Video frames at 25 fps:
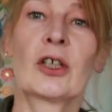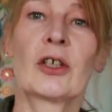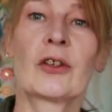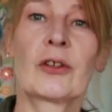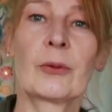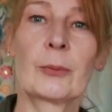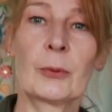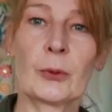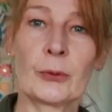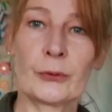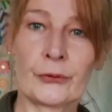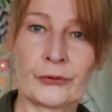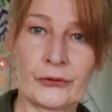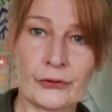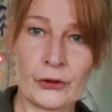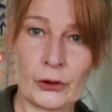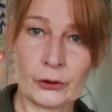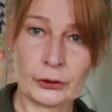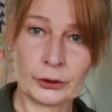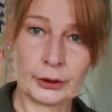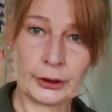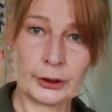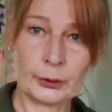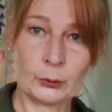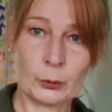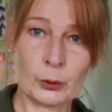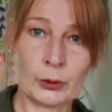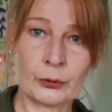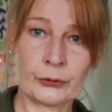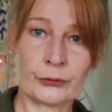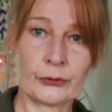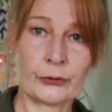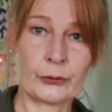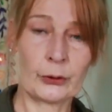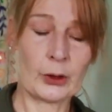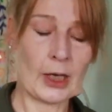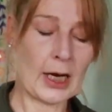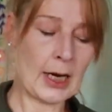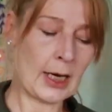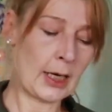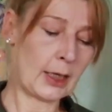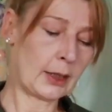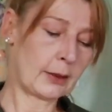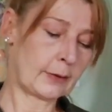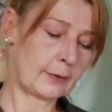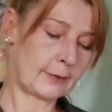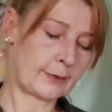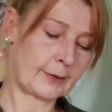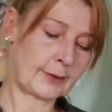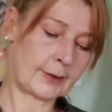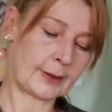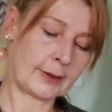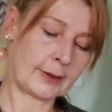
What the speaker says: the more salt you want to add.